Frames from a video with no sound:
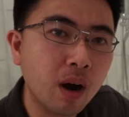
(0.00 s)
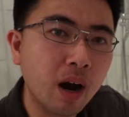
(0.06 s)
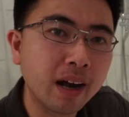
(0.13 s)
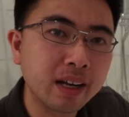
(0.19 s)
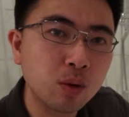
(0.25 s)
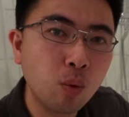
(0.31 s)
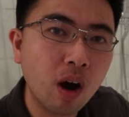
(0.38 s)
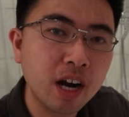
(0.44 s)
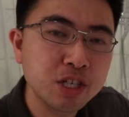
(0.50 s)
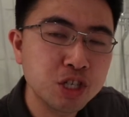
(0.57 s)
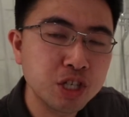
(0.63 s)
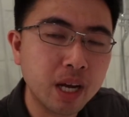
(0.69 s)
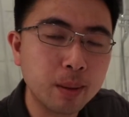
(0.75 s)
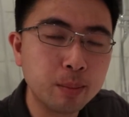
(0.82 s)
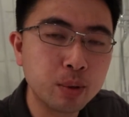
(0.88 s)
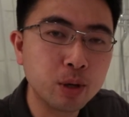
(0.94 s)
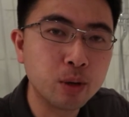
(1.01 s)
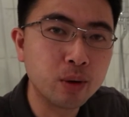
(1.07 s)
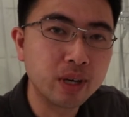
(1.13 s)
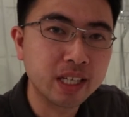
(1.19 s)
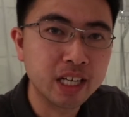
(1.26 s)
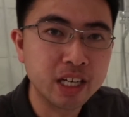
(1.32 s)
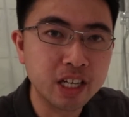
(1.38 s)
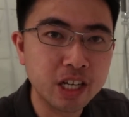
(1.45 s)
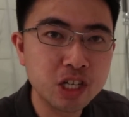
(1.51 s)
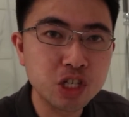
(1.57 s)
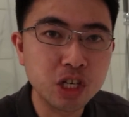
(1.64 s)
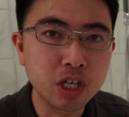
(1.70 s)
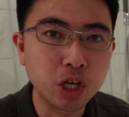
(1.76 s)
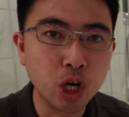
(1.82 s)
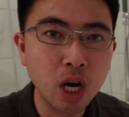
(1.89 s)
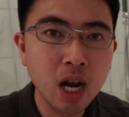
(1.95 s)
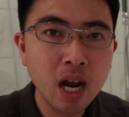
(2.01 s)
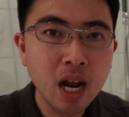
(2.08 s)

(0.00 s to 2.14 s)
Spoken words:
body wash, shampoo, and conditioner.